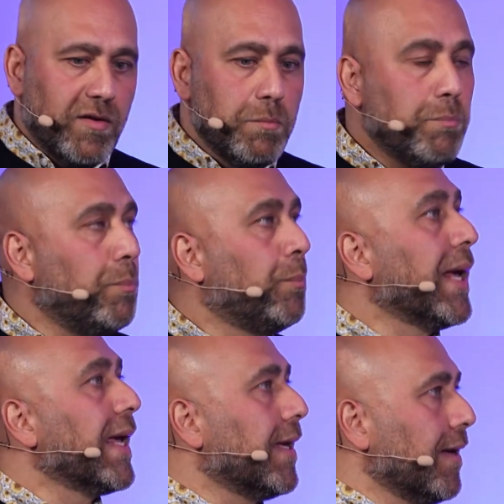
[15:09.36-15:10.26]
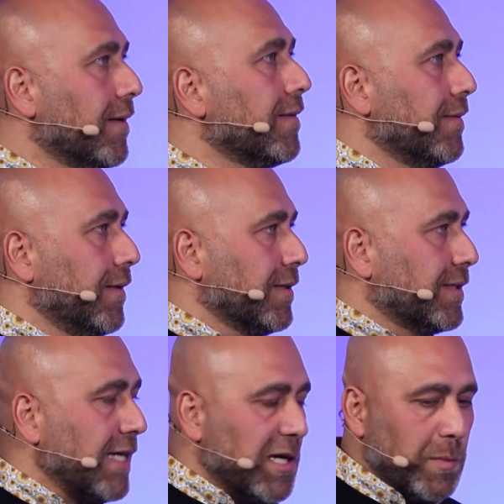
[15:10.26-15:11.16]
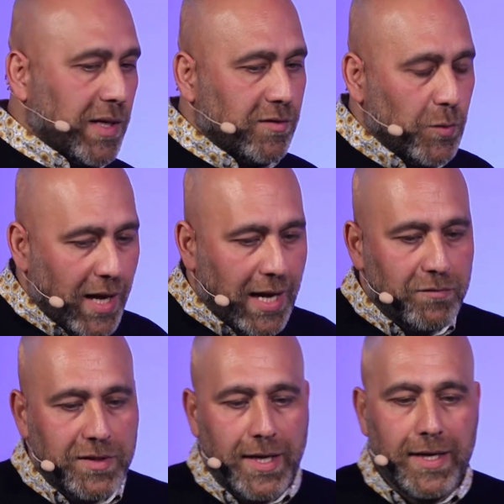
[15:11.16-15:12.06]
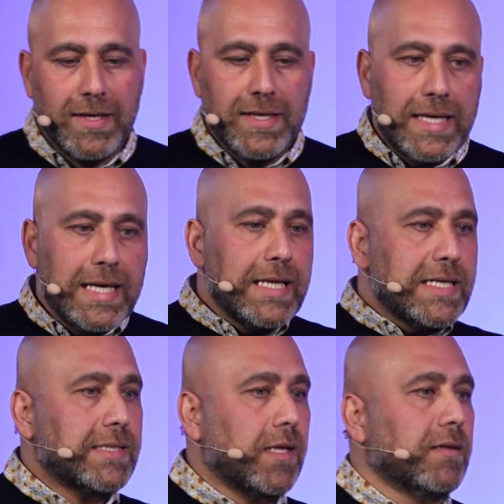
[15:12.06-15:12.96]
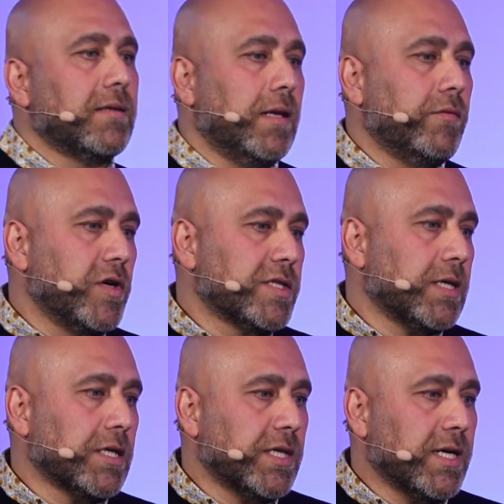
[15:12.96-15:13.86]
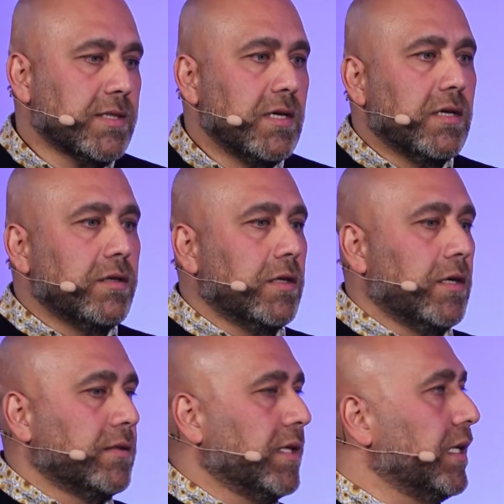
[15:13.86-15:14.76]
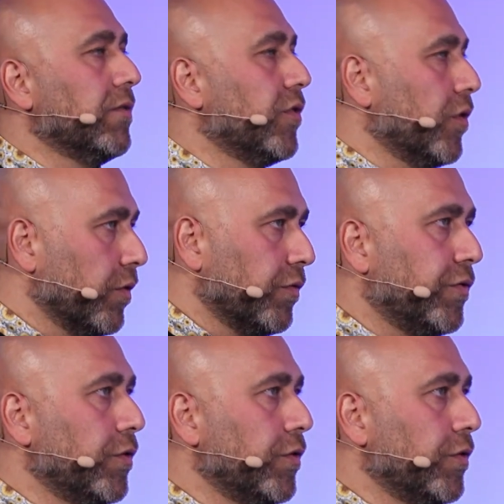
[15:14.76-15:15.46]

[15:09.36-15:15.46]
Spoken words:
a big segment. You have the instant deliveries such as Deliveroo,